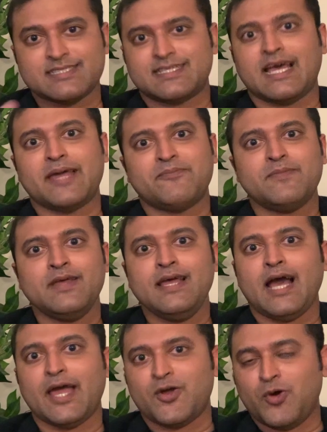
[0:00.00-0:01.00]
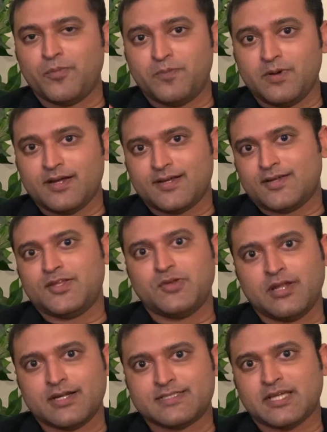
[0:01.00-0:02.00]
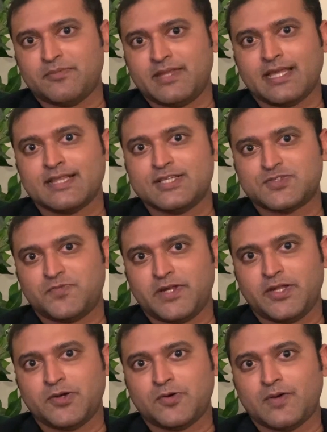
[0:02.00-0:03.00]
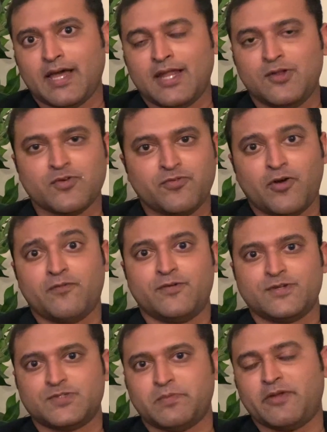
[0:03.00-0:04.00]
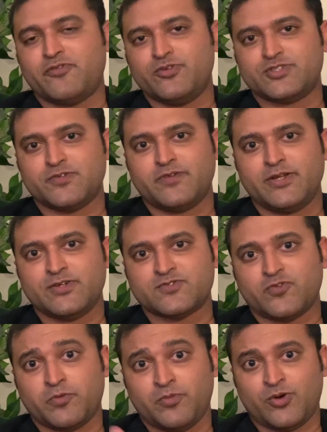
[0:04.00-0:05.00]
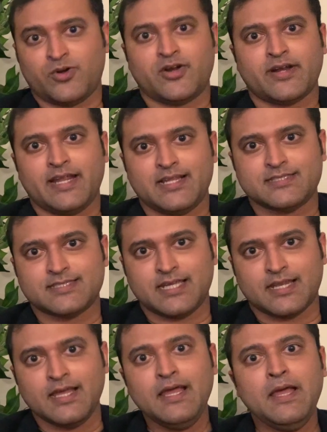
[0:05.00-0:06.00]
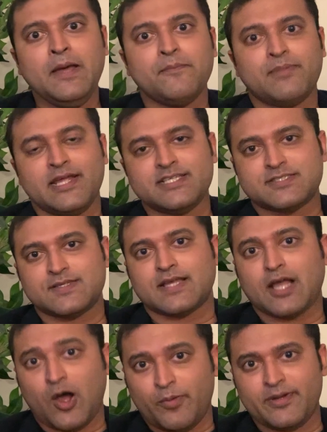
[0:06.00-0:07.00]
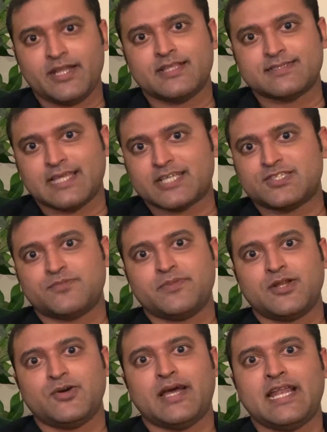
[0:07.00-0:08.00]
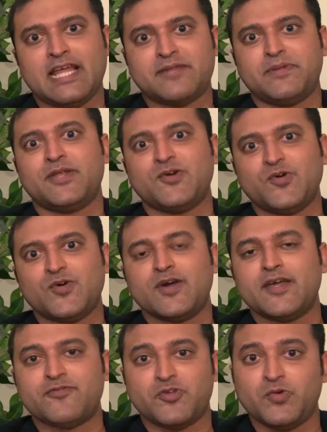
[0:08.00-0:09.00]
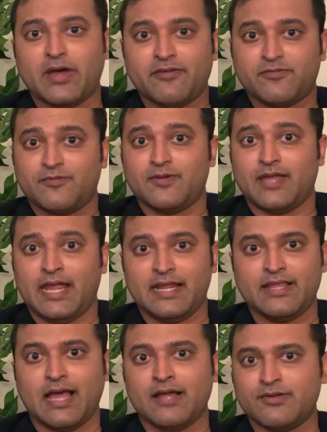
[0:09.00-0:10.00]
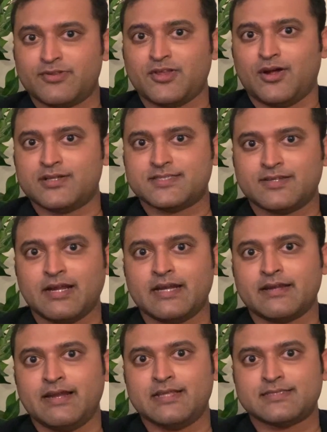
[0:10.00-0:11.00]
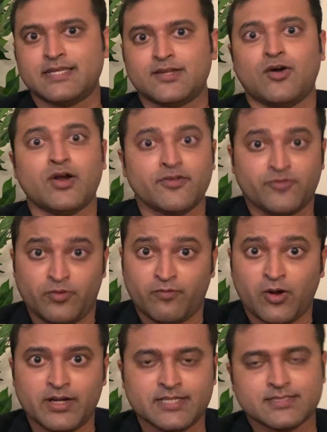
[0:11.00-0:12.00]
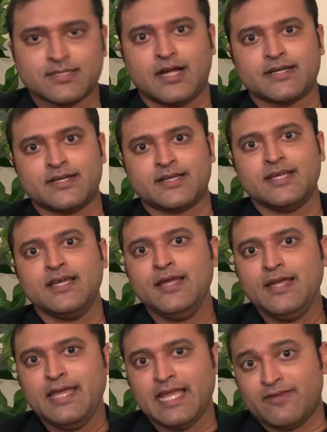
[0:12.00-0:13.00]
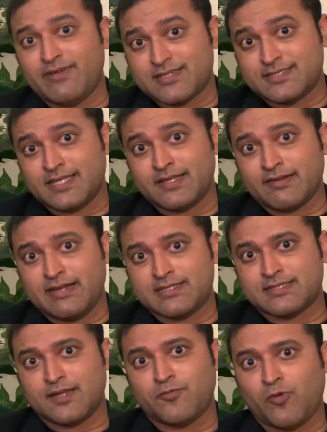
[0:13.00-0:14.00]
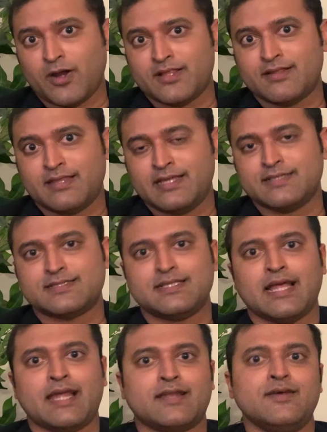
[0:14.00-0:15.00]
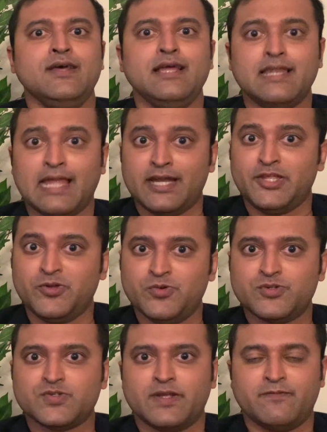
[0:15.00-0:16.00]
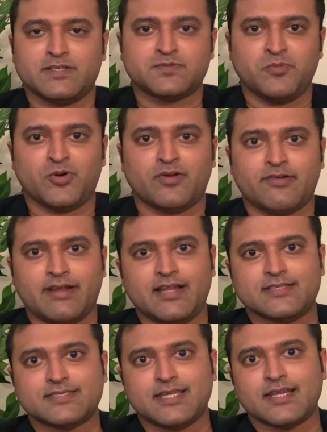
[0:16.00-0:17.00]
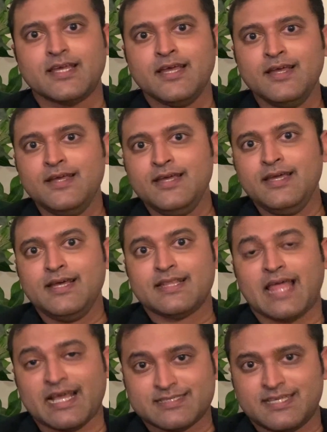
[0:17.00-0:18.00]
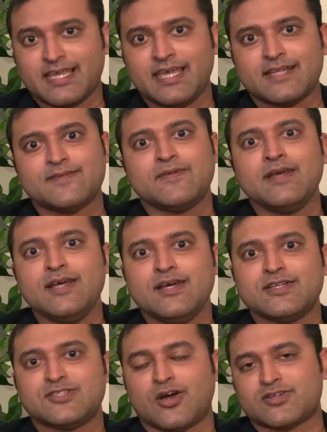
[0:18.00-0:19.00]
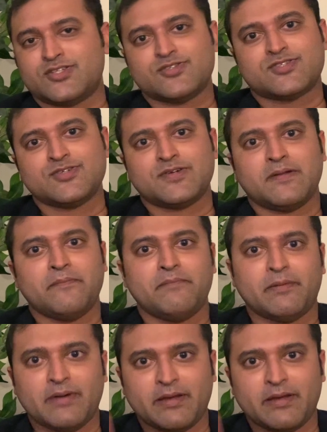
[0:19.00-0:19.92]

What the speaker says: time, I hope you learned something in this video, and look forward to my future videos for more on real estate. Please comment in the section below and let me know if you have any other thoughts regarding real estate, or if you have already started investing in real estate, what are the things that led you to invest more in real estate. Thanks again. Talk to you soon. Bye